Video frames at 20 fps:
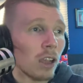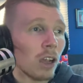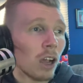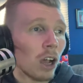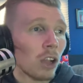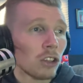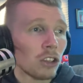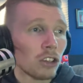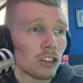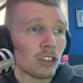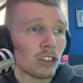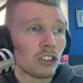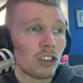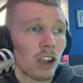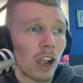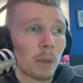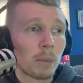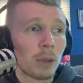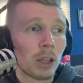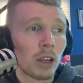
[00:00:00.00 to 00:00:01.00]
Alicia
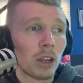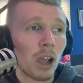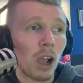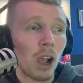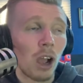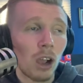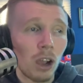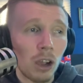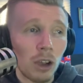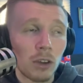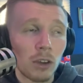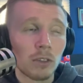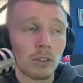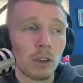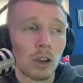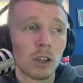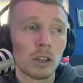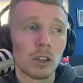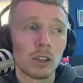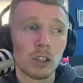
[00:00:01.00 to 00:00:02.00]
Chapman
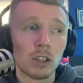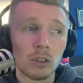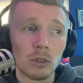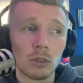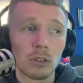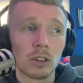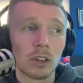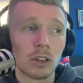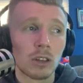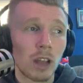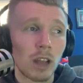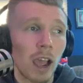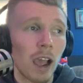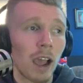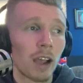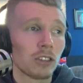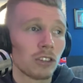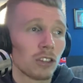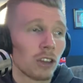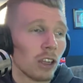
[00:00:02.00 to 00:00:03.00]
of Houston
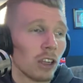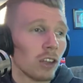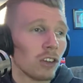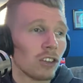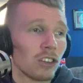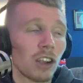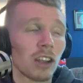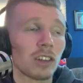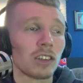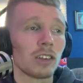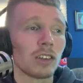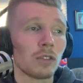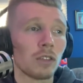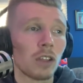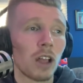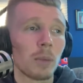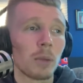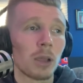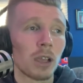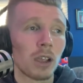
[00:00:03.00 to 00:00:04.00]
Dash. Jessie
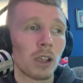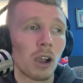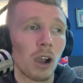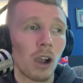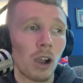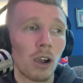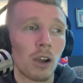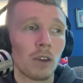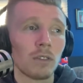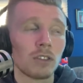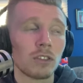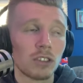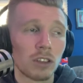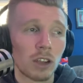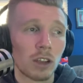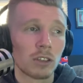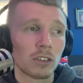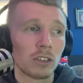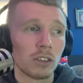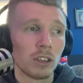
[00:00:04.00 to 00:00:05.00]
Fleming of
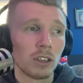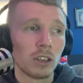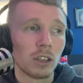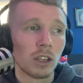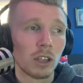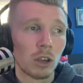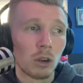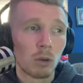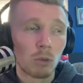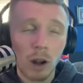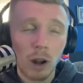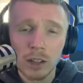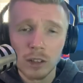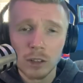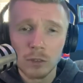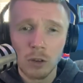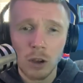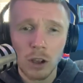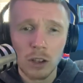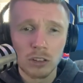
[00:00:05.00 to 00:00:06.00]
Chelsea. Riley
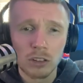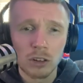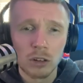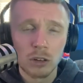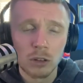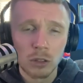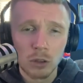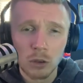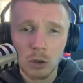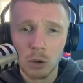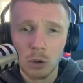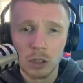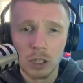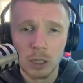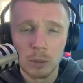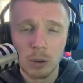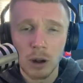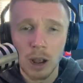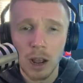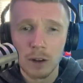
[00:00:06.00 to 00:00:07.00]
Foster, the
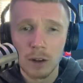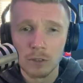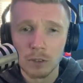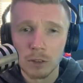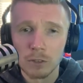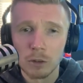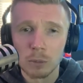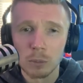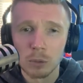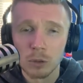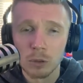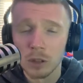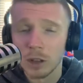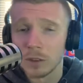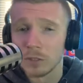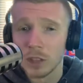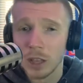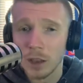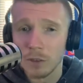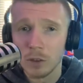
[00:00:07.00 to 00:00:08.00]
goalkeeper out of Liverpool
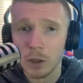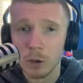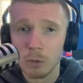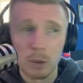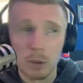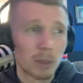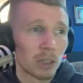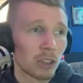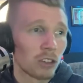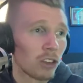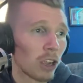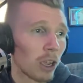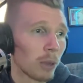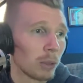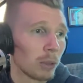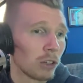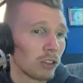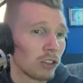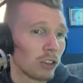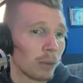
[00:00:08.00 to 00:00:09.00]
of the FA Women's
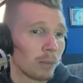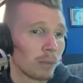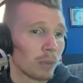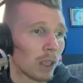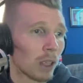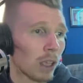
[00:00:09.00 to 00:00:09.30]
Championship.